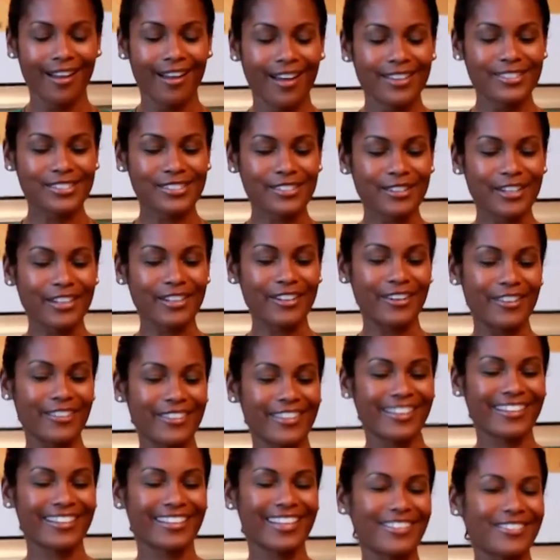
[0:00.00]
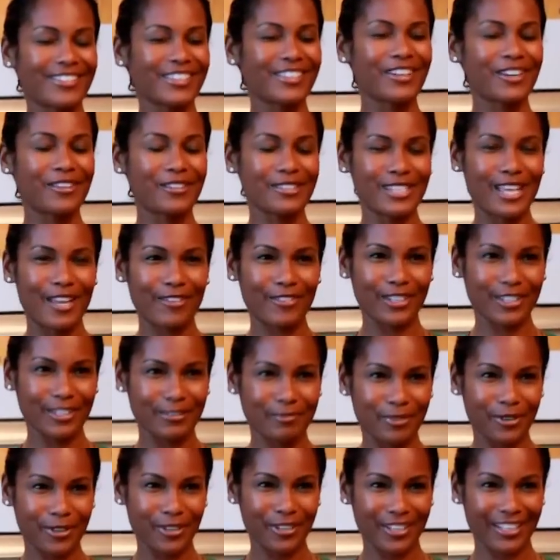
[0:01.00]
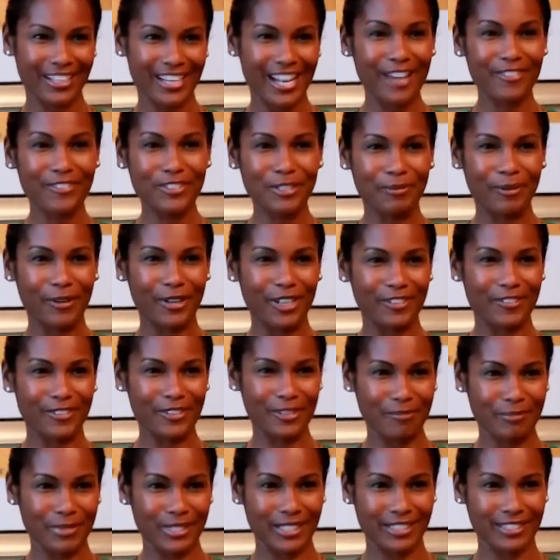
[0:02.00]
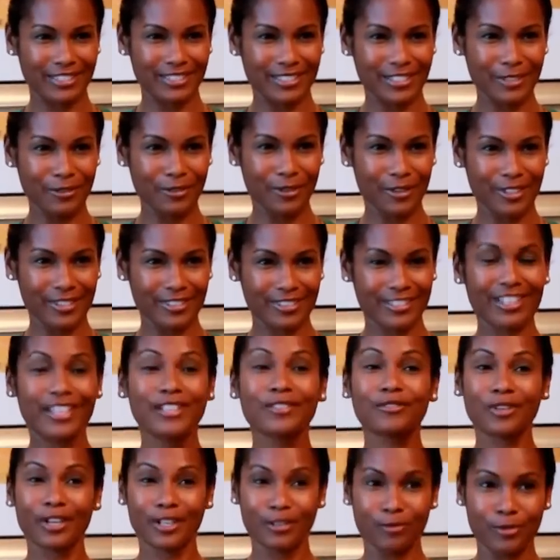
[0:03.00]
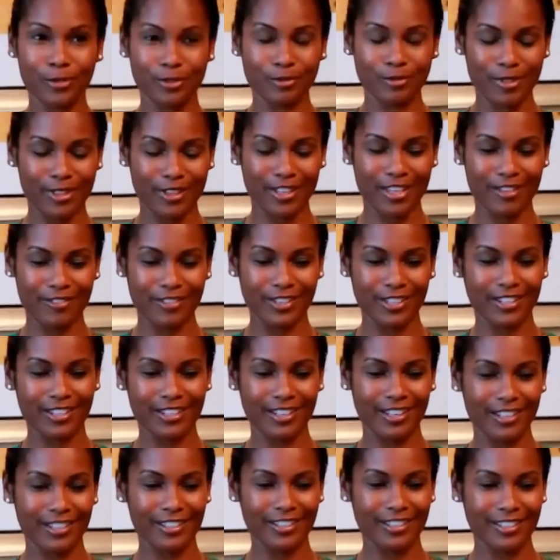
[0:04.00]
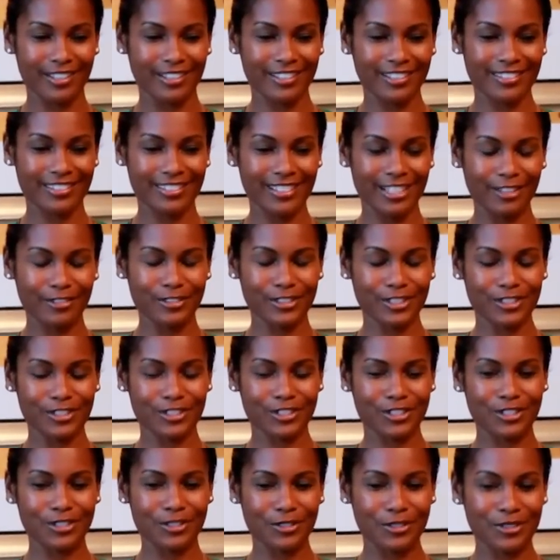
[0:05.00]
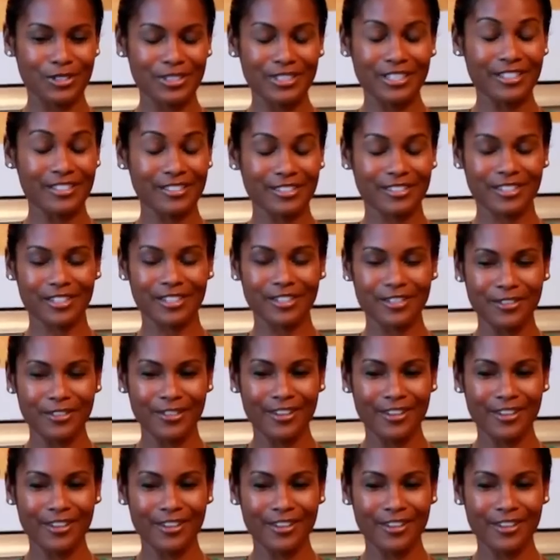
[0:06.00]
So I heard that Kevin Hart was having an after party for the BET Awards, and I'd worked with Kevin on a television show years ago.